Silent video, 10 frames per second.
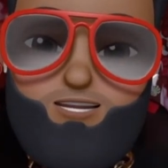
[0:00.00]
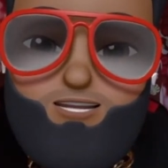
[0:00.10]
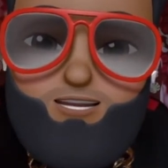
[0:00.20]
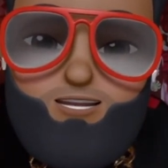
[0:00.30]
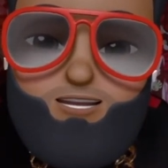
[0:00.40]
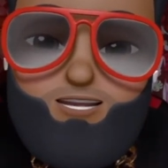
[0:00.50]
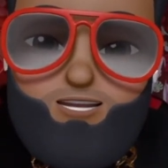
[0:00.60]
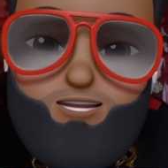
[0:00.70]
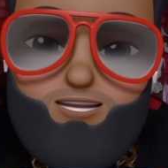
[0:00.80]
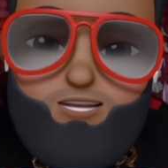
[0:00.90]

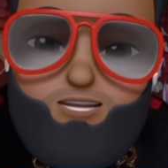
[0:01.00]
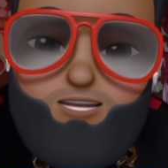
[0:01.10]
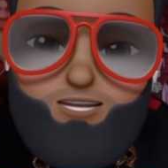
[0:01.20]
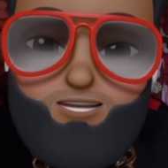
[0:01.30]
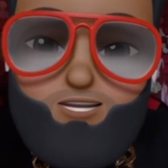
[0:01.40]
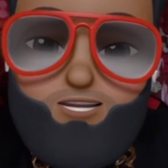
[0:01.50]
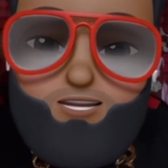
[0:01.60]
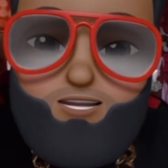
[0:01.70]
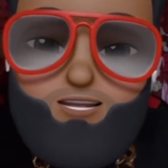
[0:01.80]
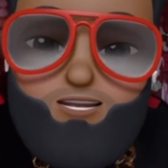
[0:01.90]

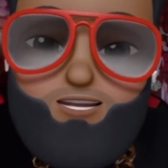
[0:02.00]
(silence)